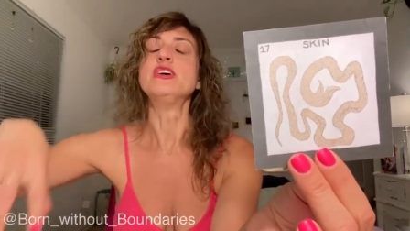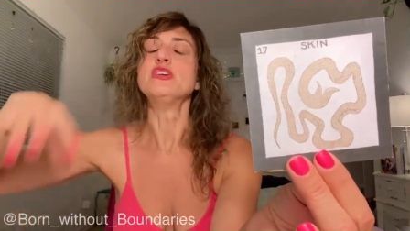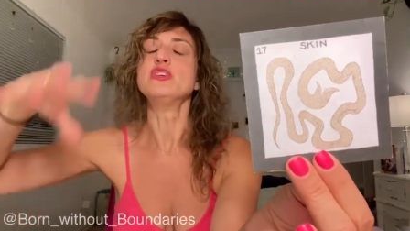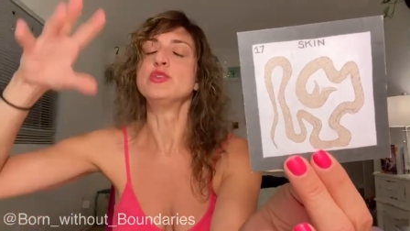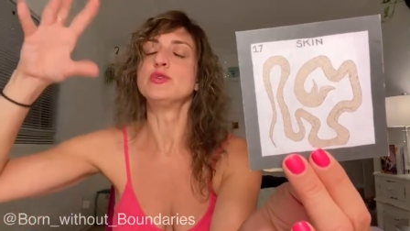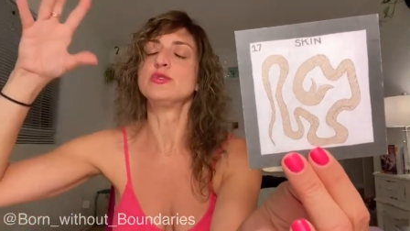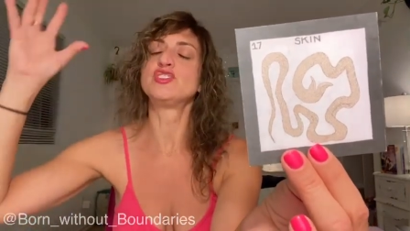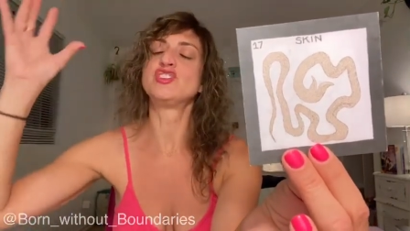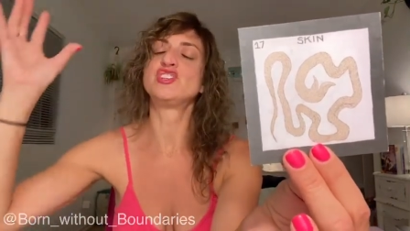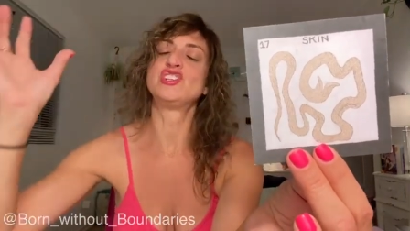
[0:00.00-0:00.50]

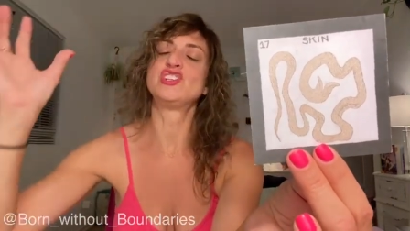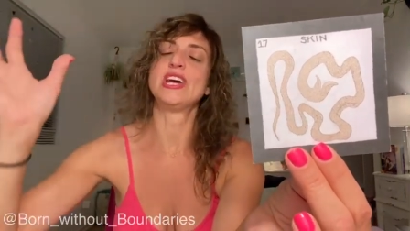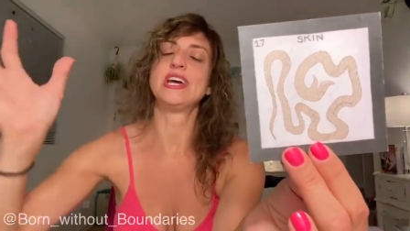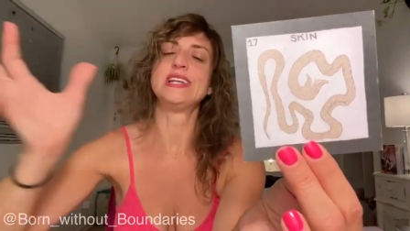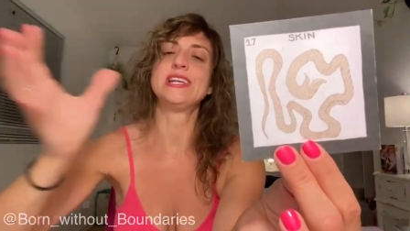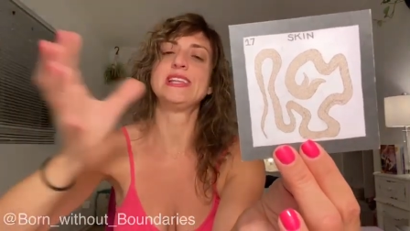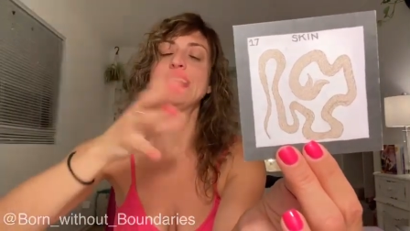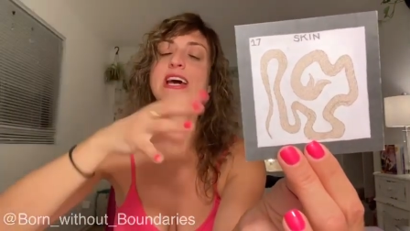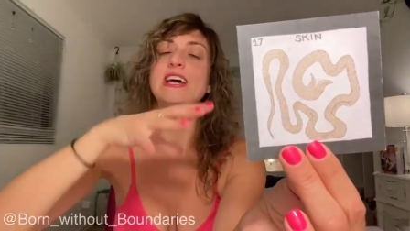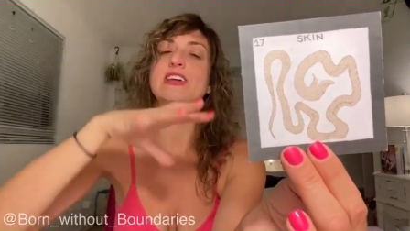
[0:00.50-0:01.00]
You're
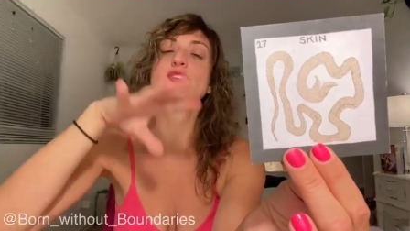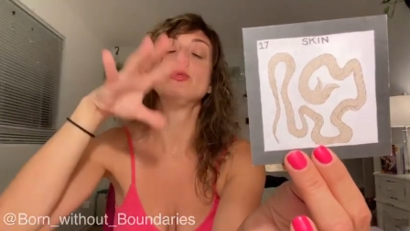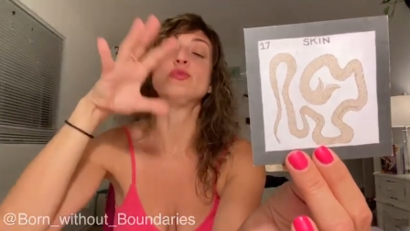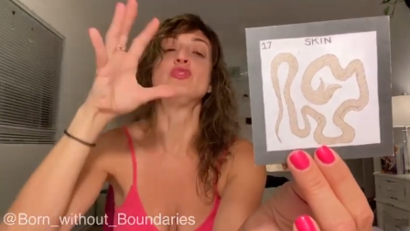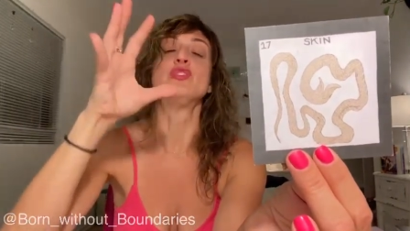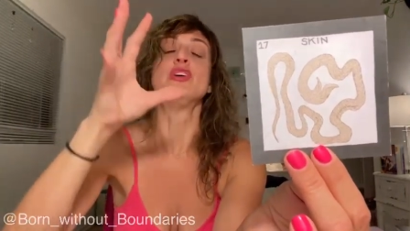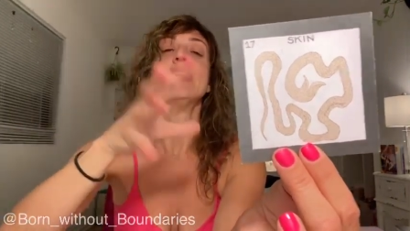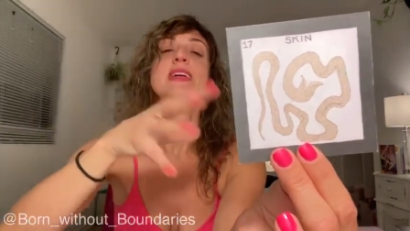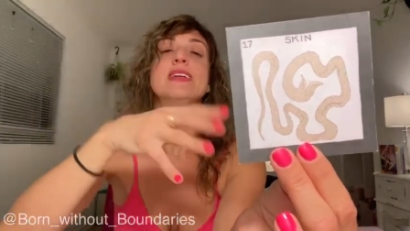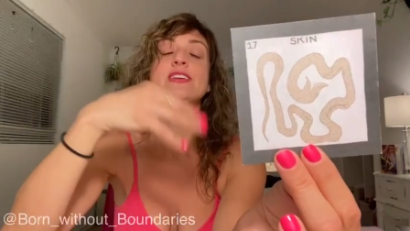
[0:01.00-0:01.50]
shedding that. You're
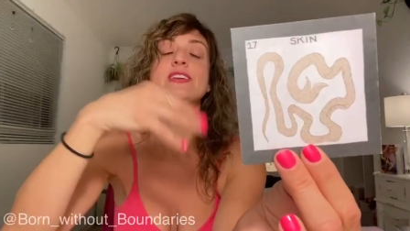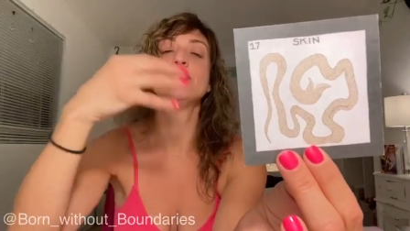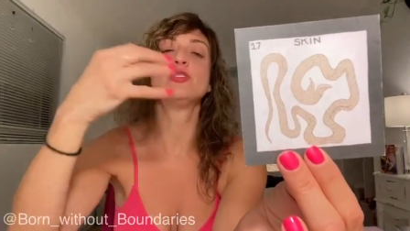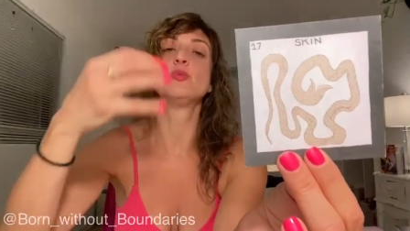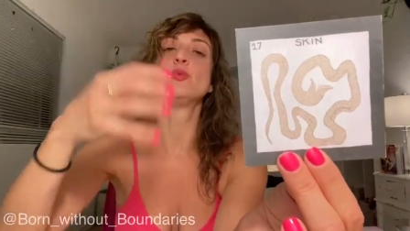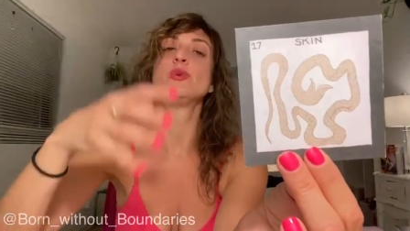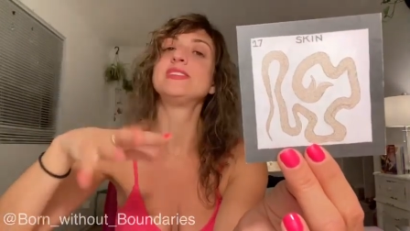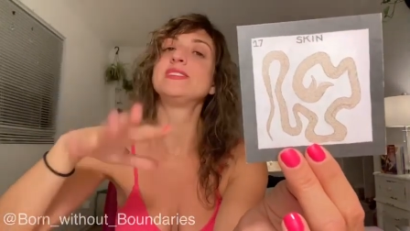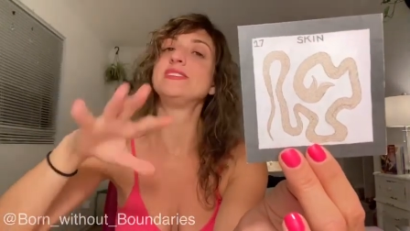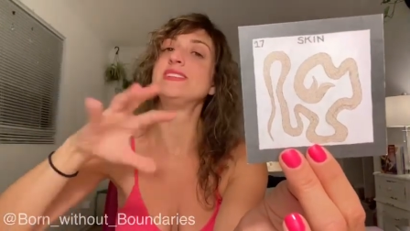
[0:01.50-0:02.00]
done. In other
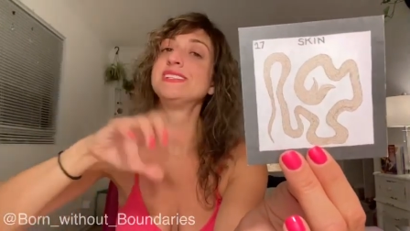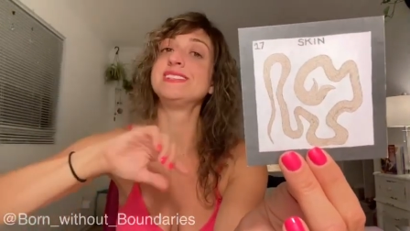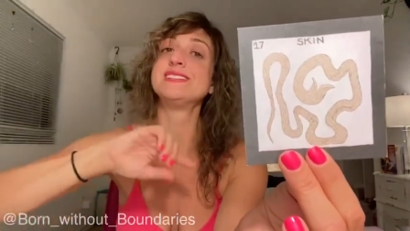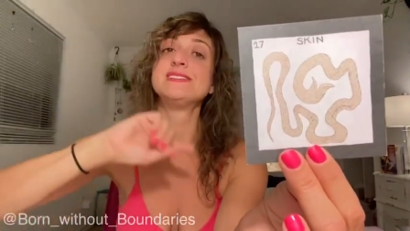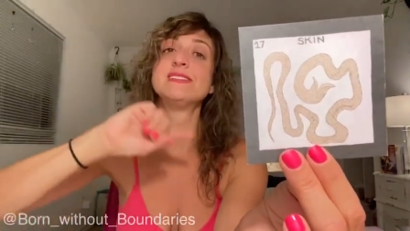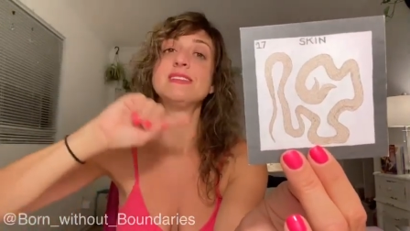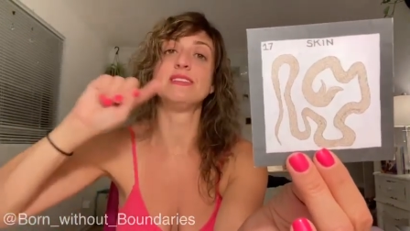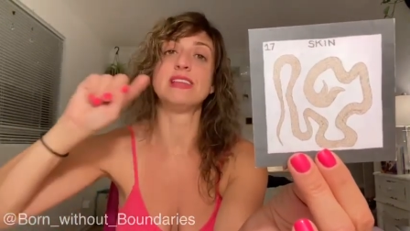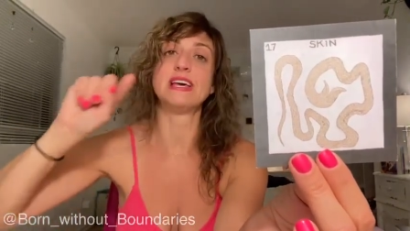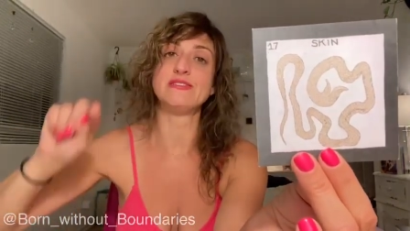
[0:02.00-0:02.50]
words, this
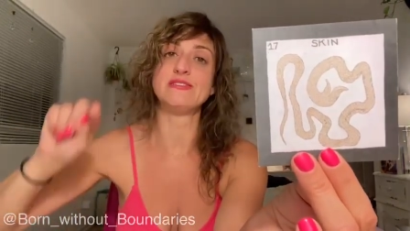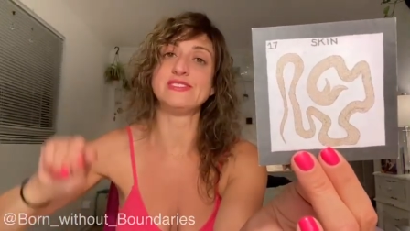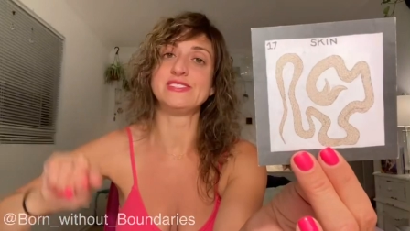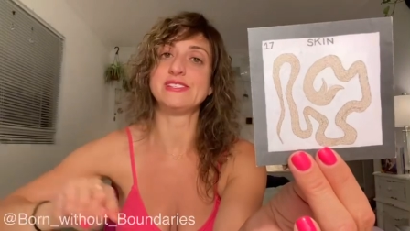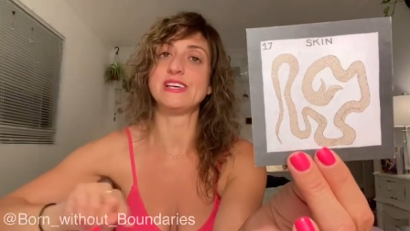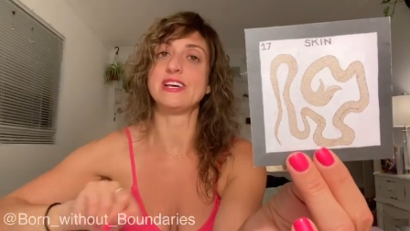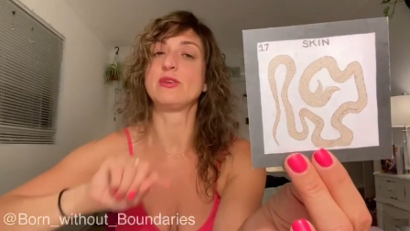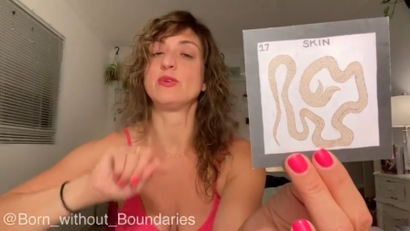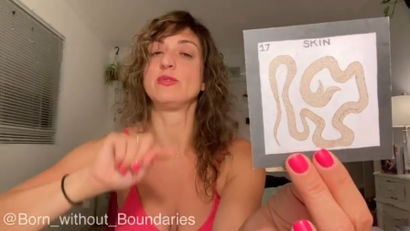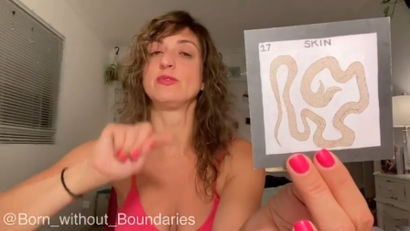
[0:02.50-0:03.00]
is a life
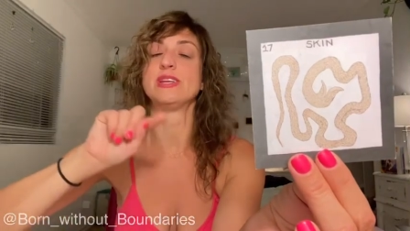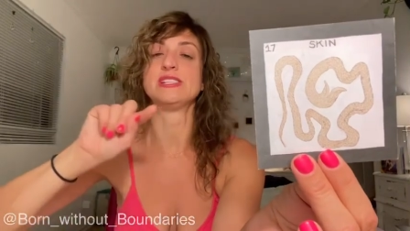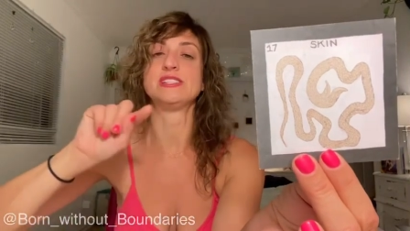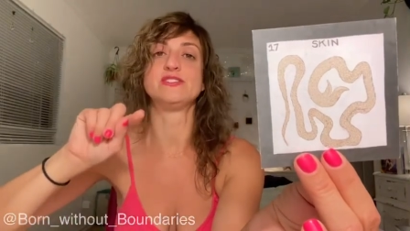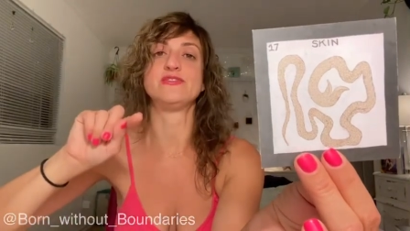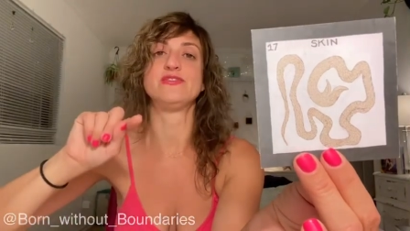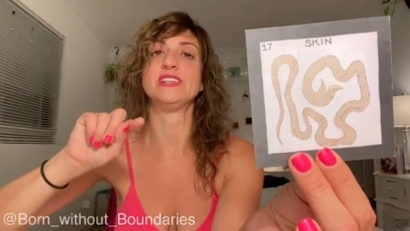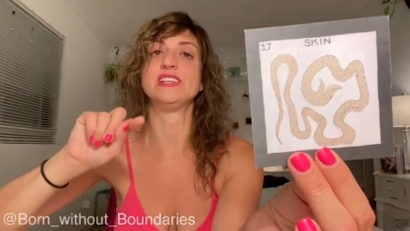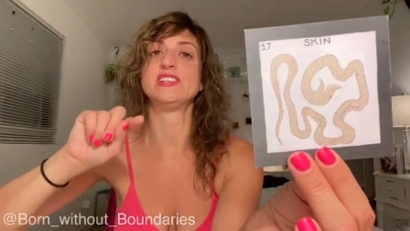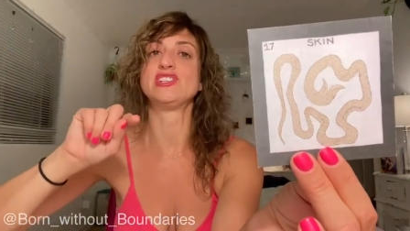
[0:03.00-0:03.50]
cycle that's
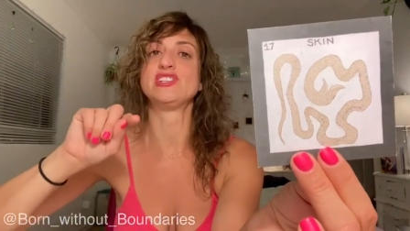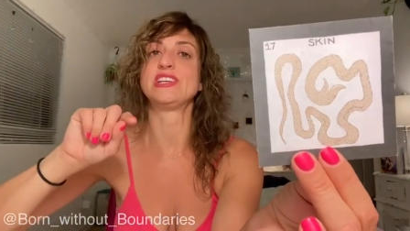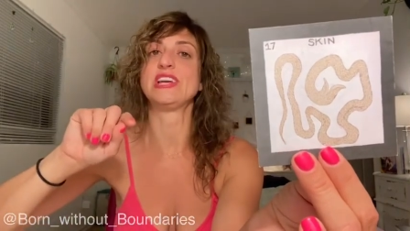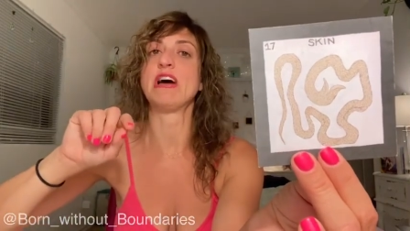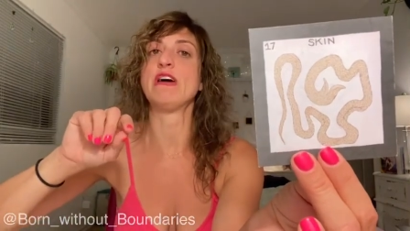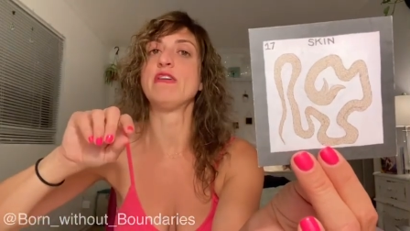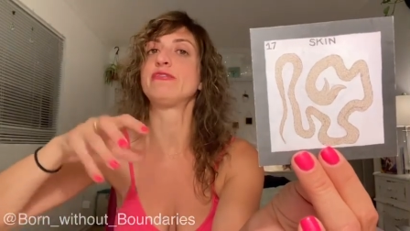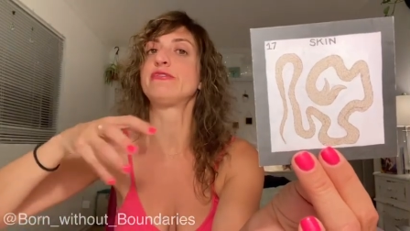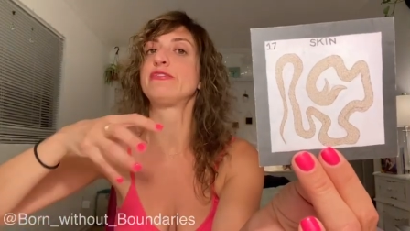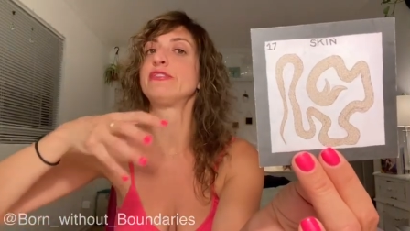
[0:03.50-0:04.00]
finishing
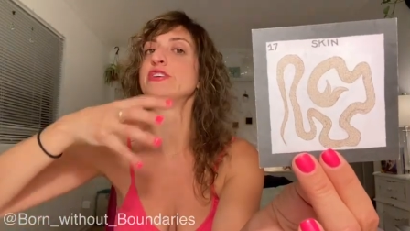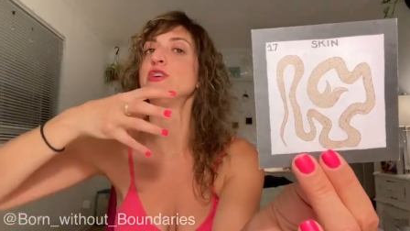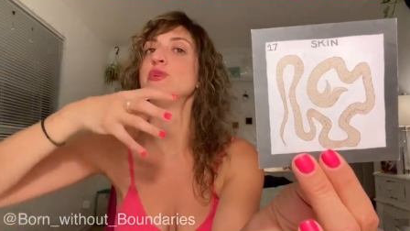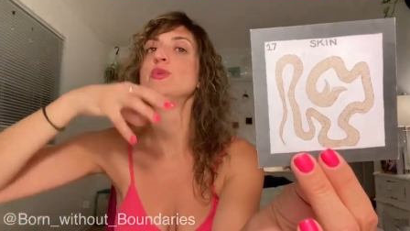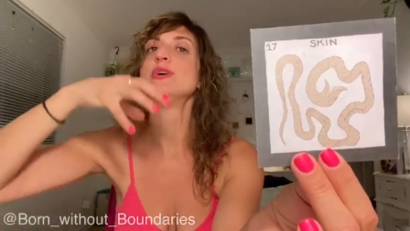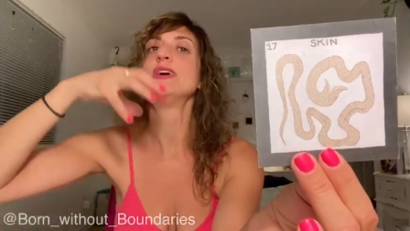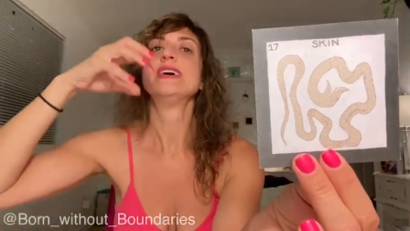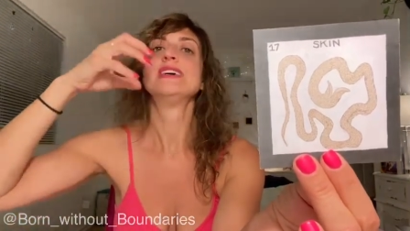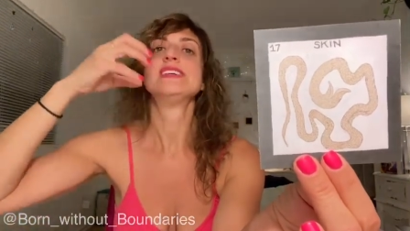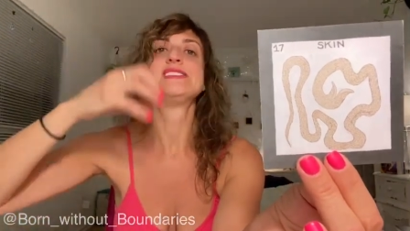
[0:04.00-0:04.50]
out for you.